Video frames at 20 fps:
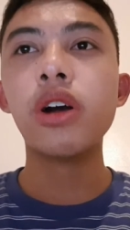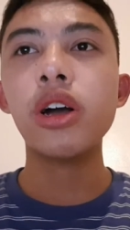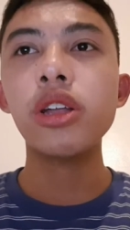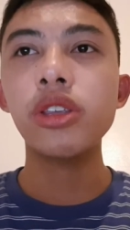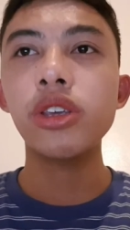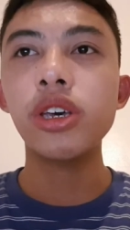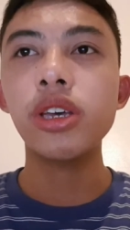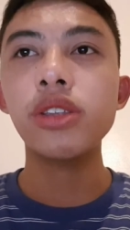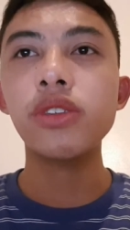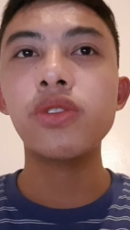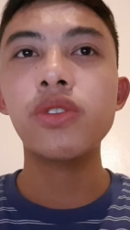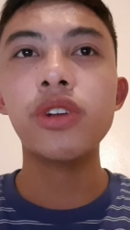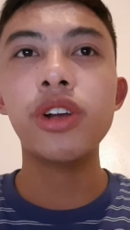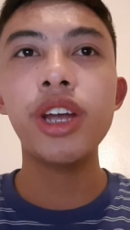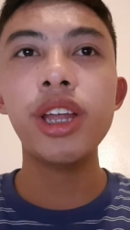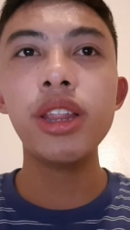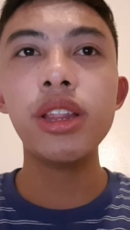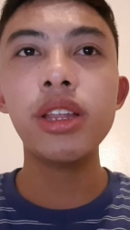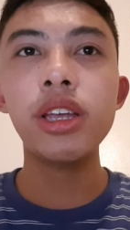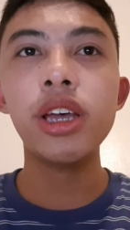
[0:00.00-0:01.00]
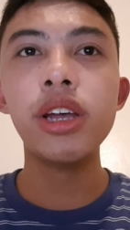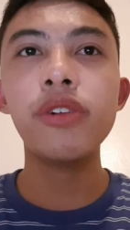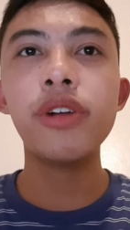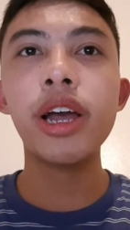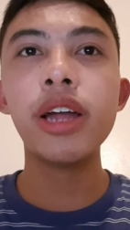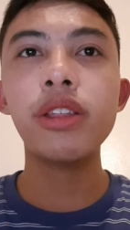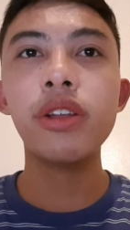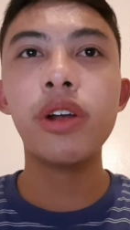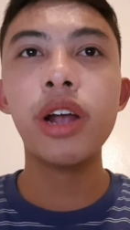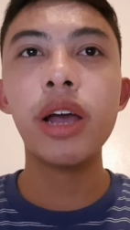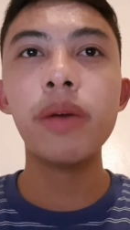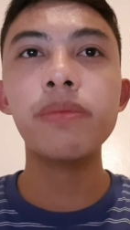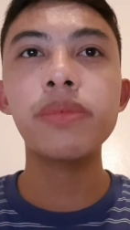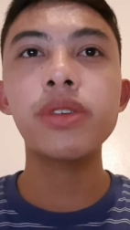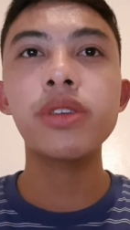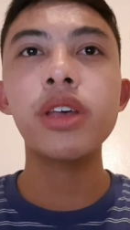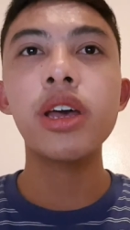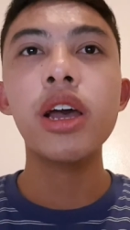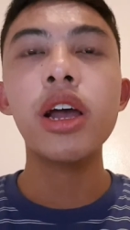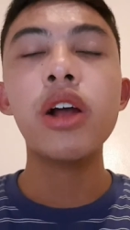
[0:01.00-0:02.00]
onions, green tea, red
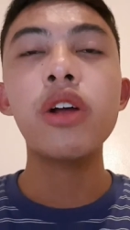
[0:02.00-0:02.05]
grapes,